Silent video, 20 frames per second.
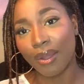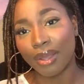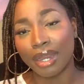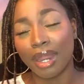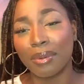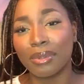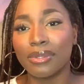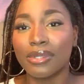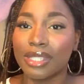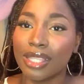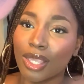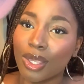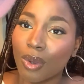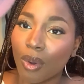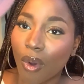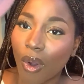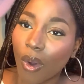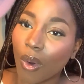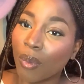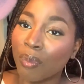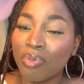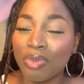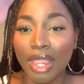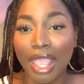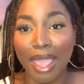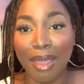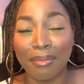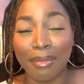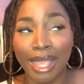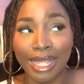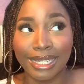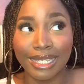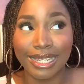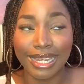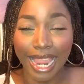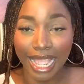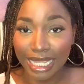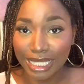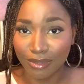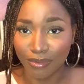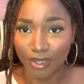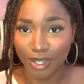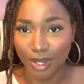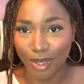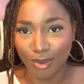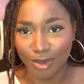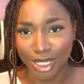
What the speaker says: and I will see you all in my next video,